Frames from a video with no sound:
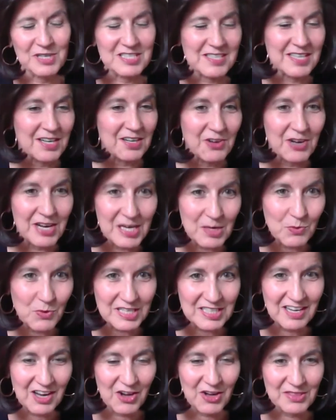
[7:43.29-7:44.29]
Is there
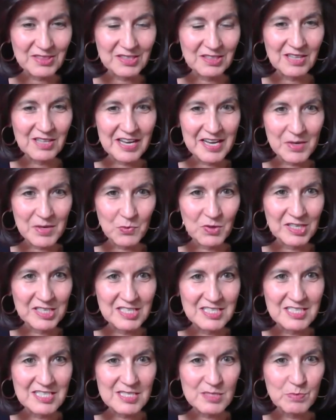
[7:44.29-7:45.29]
anyone on the line wanting